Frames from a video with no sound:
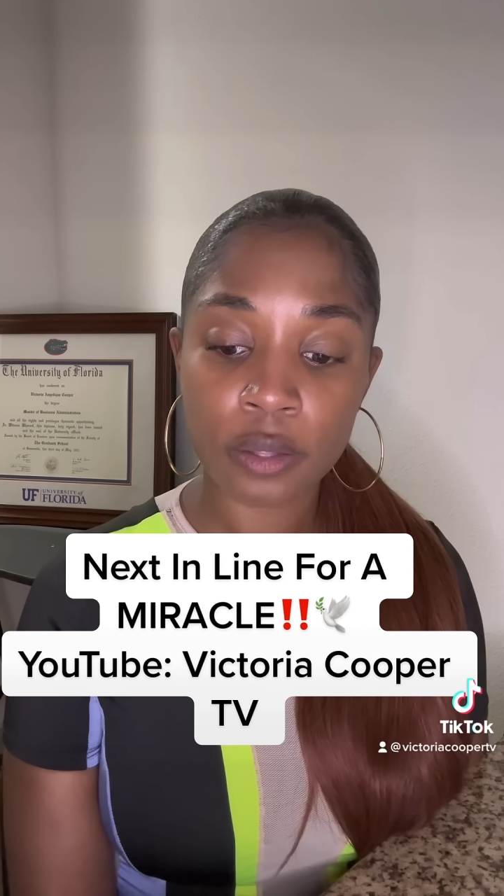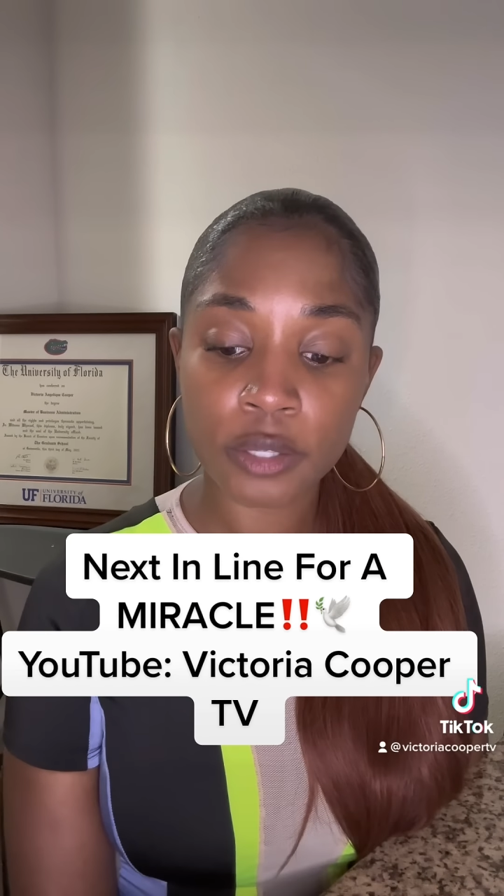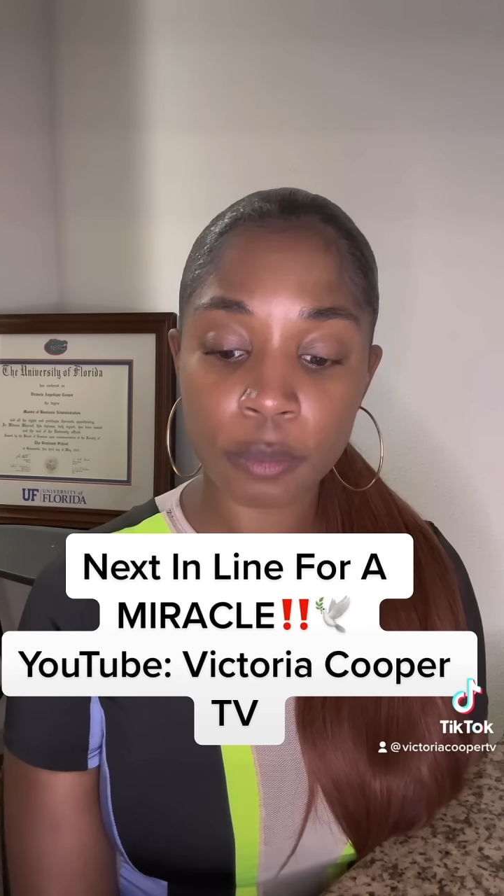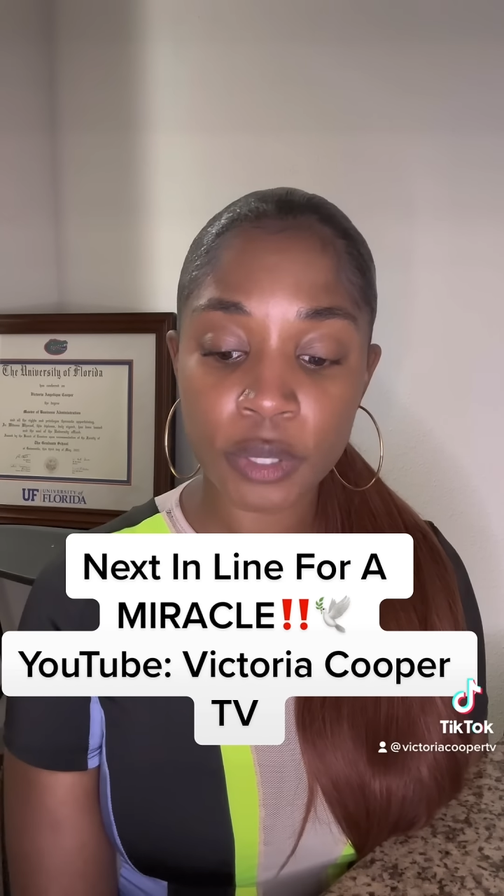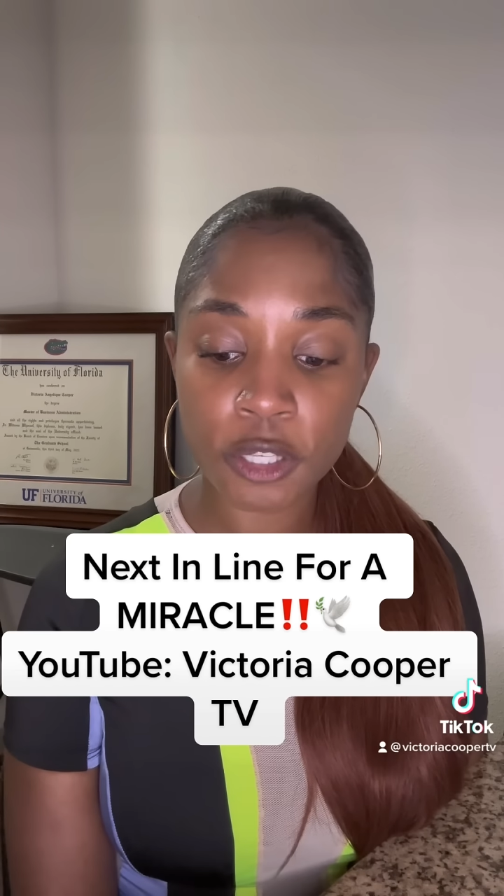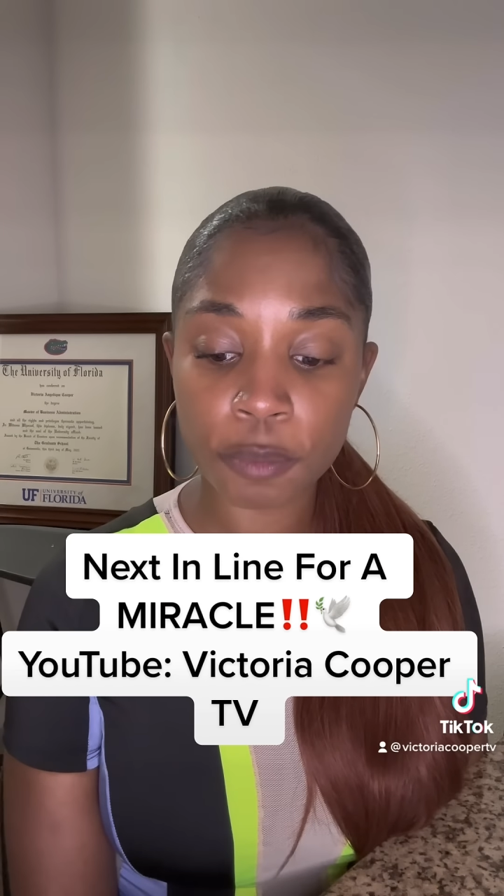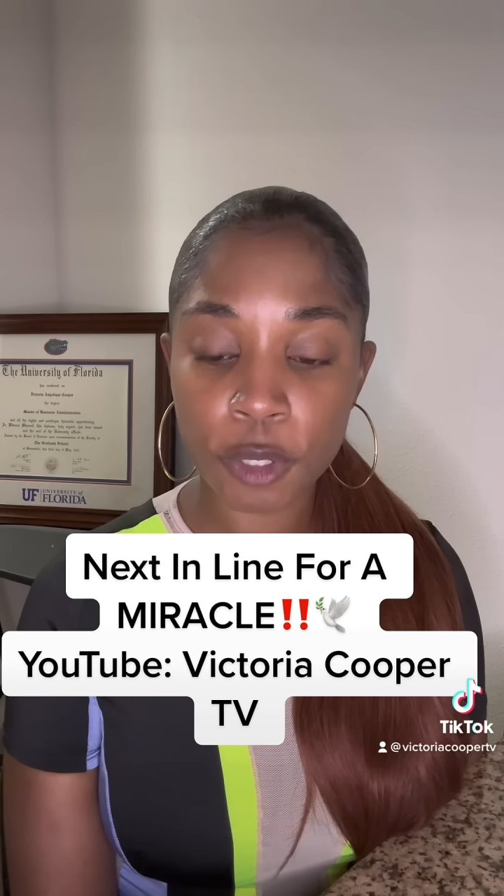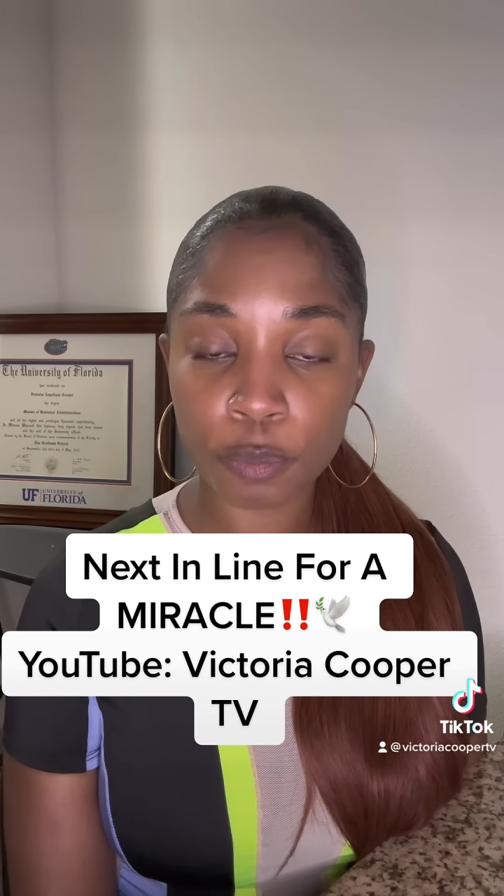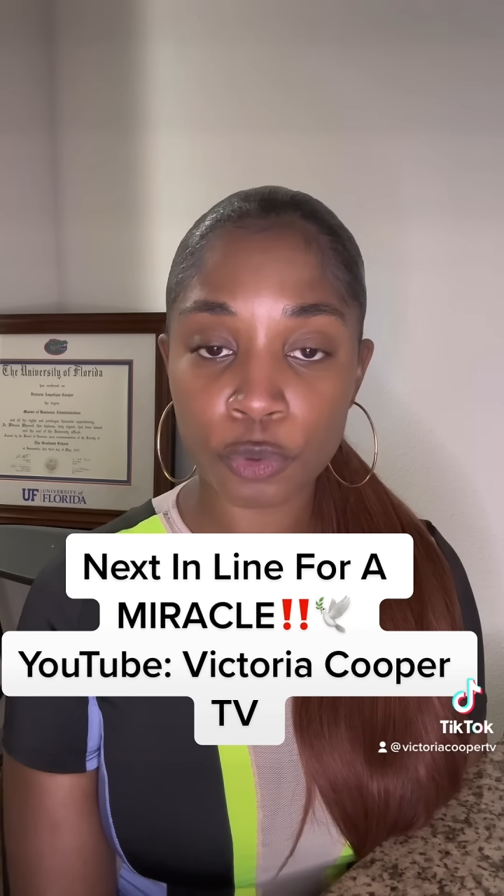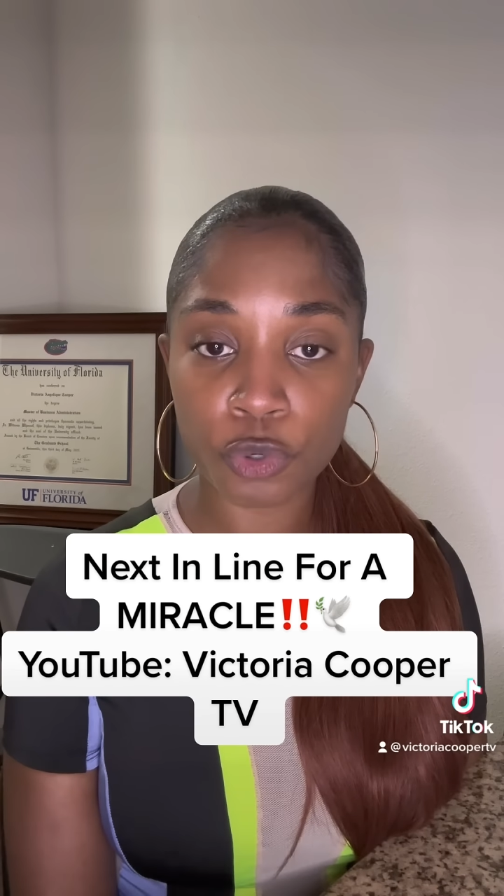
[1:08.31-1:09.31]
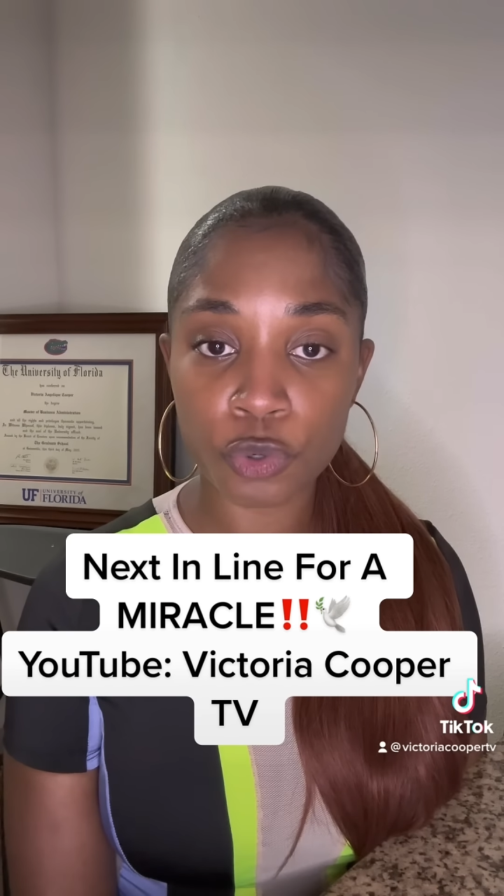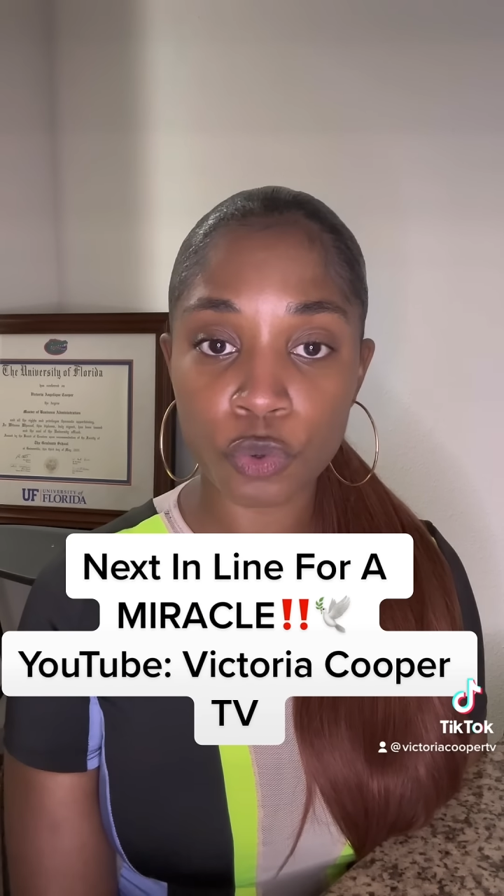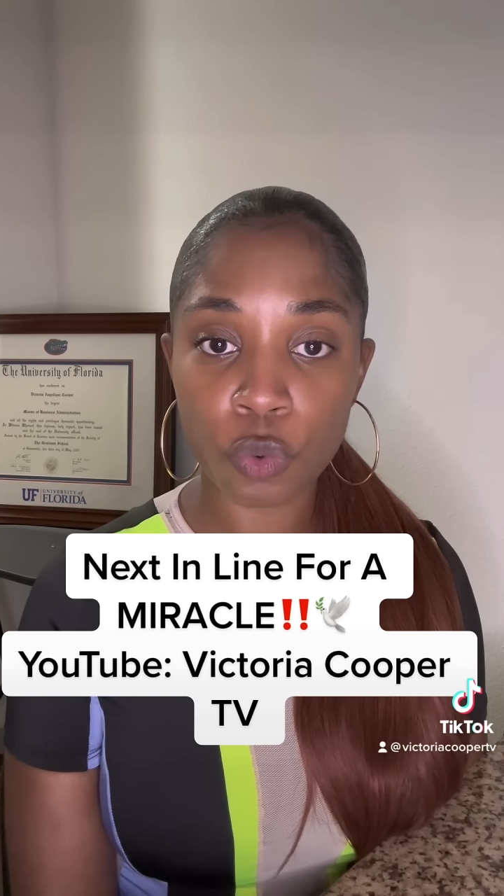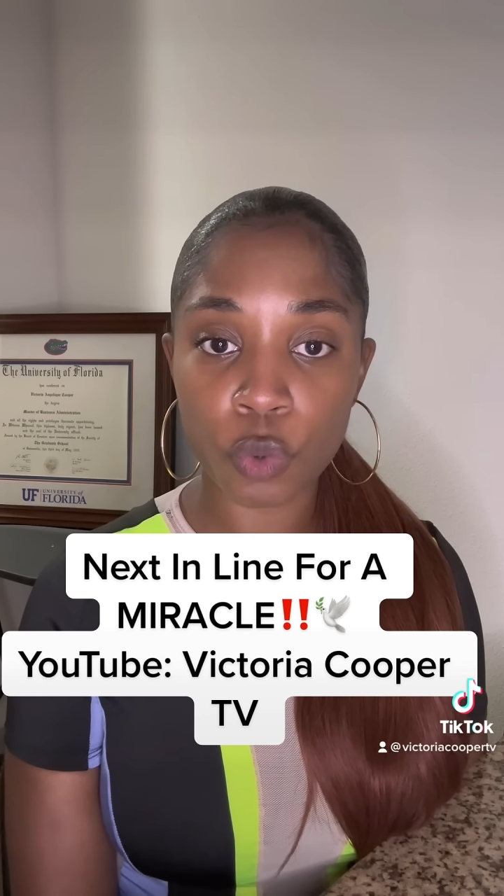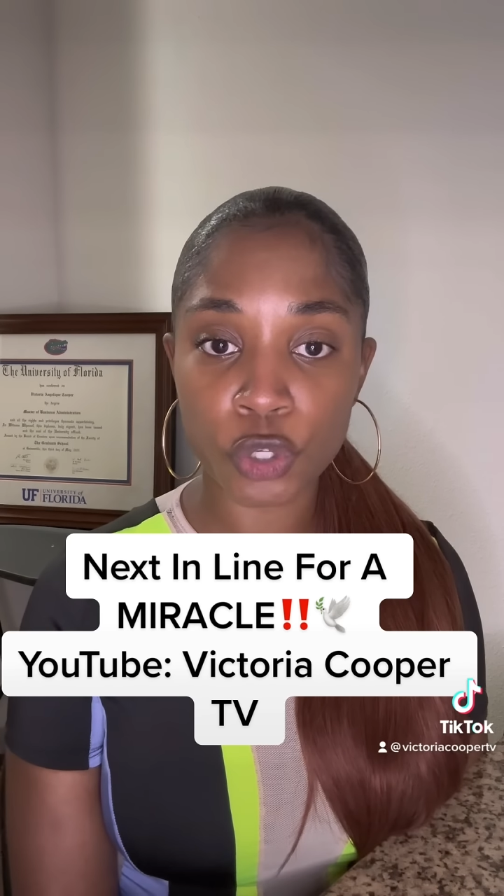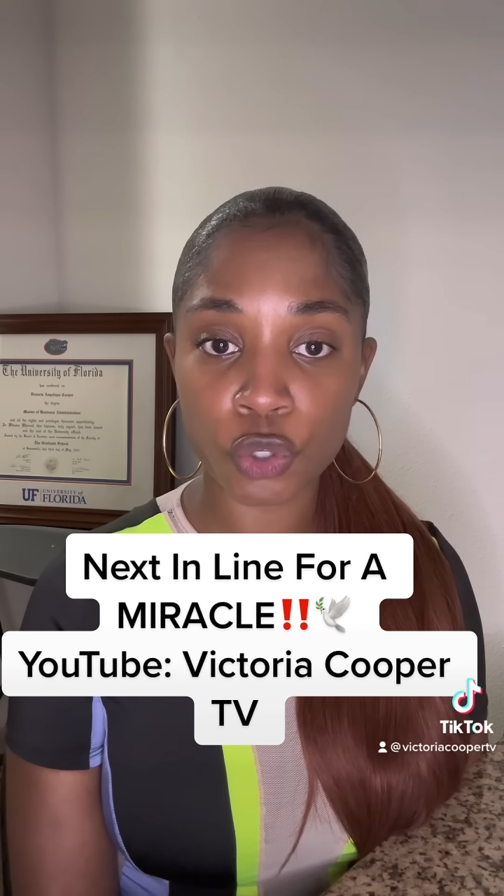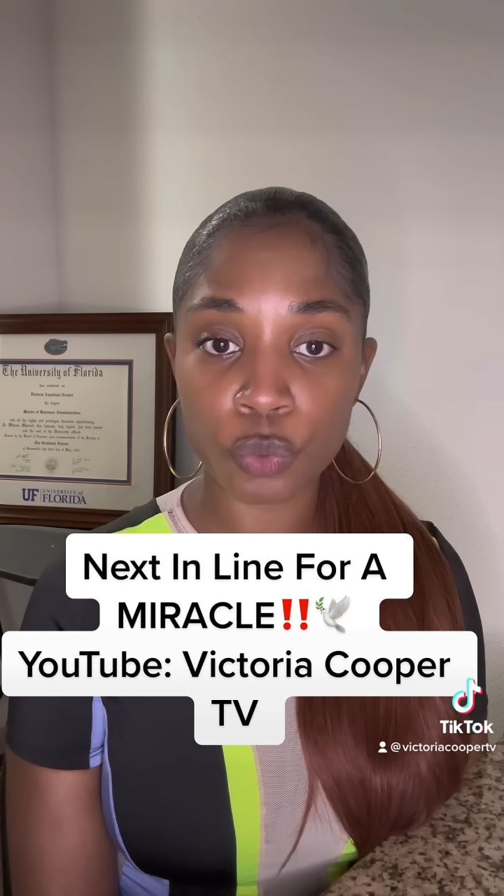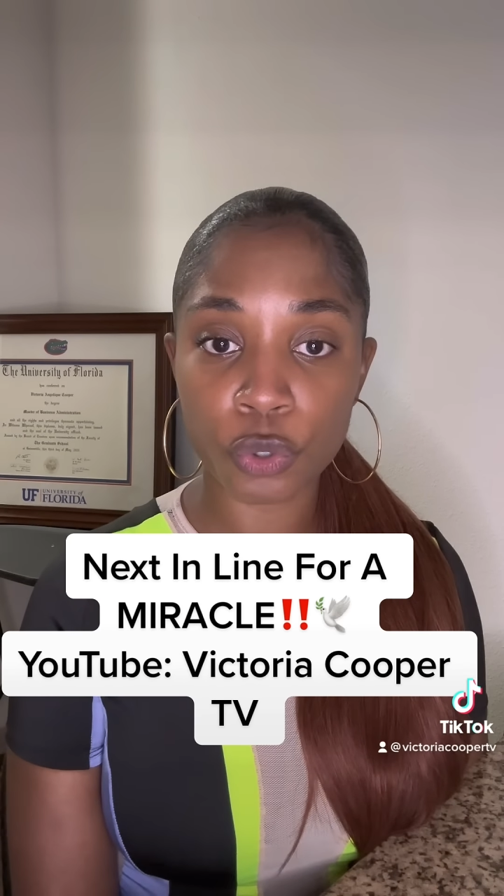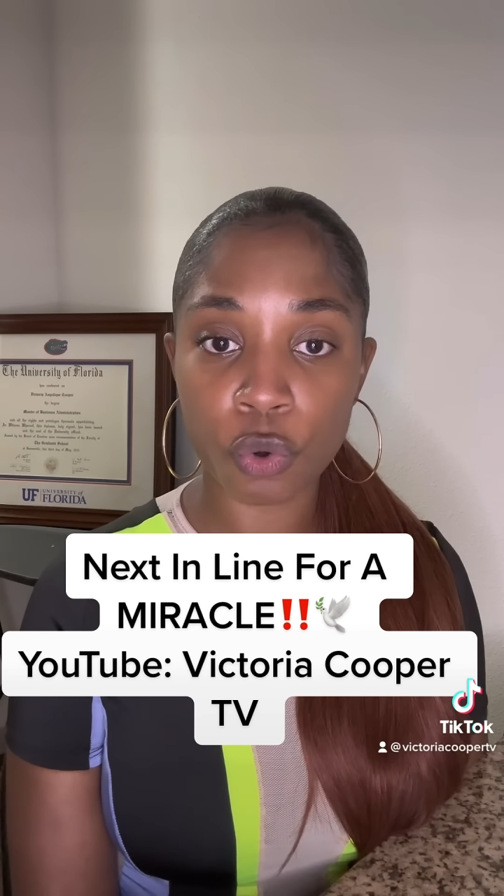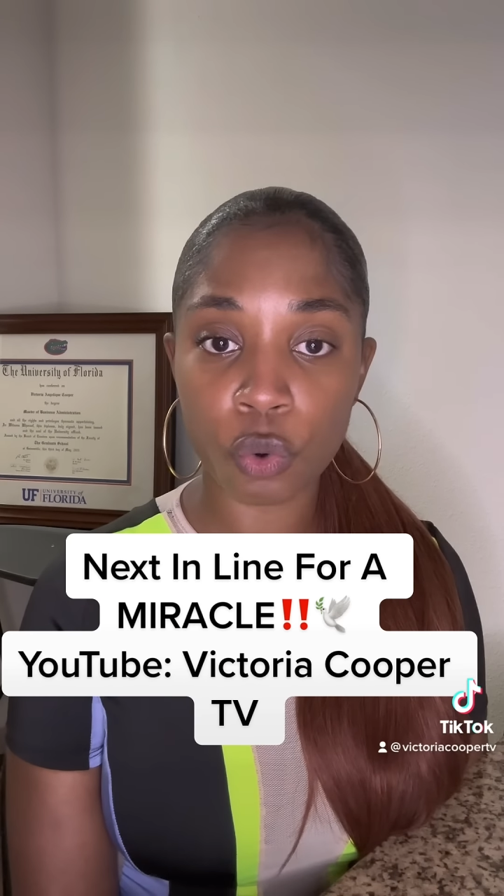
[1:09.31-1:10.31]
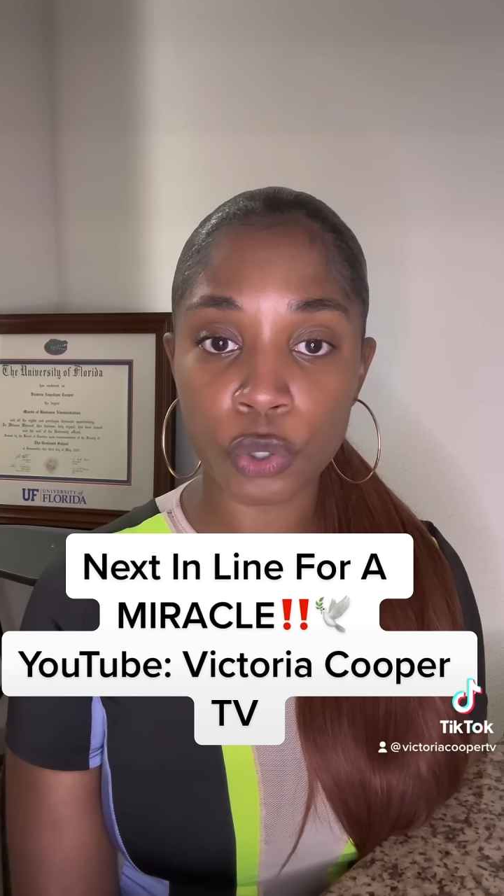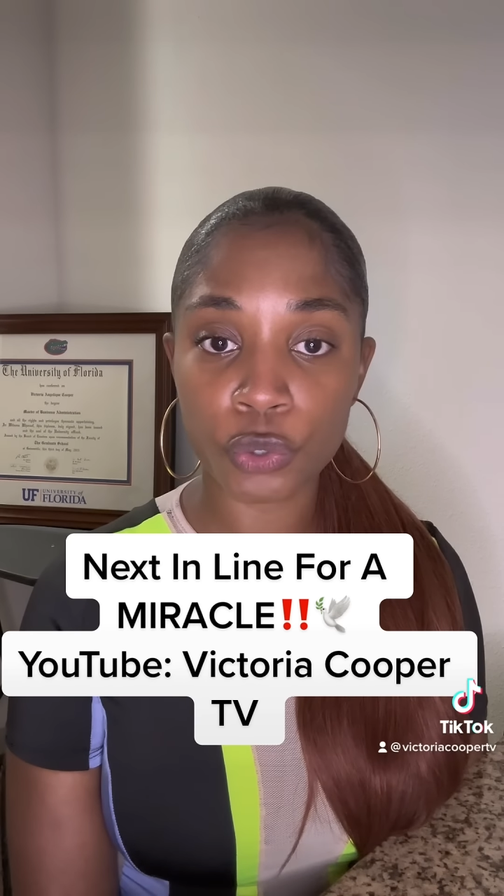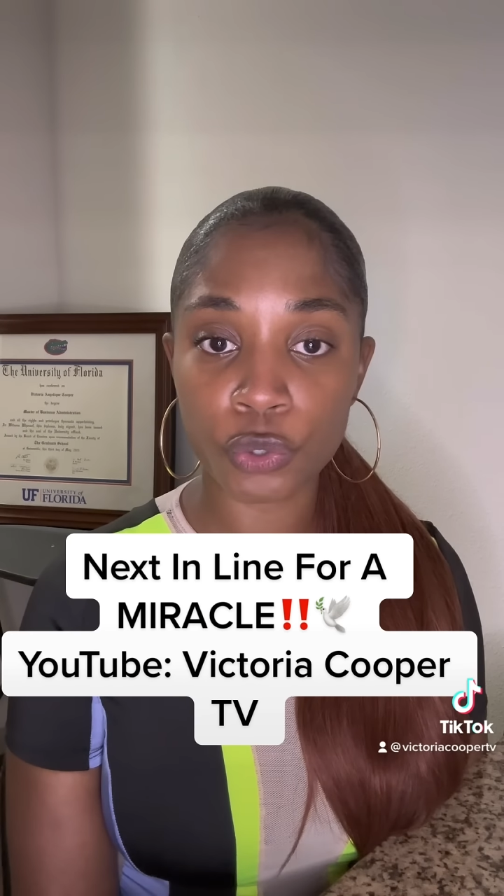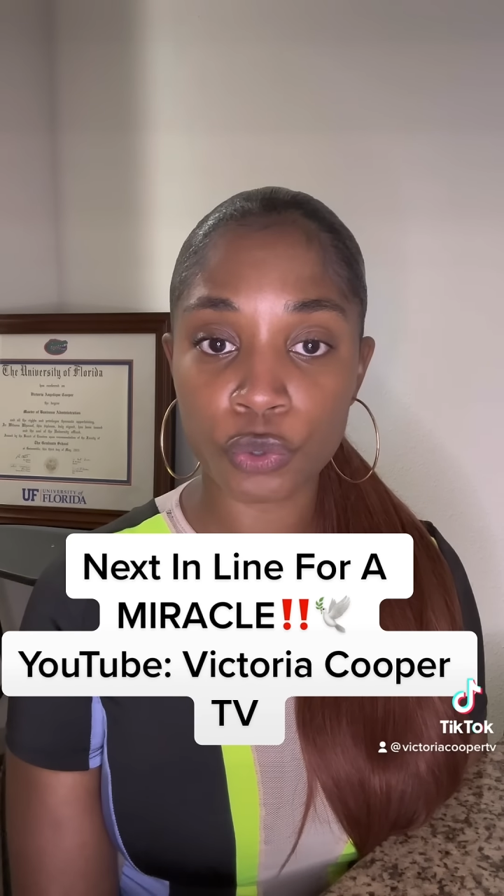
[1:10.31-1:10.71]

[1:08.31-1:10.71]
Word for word: Some of these people knew what you were going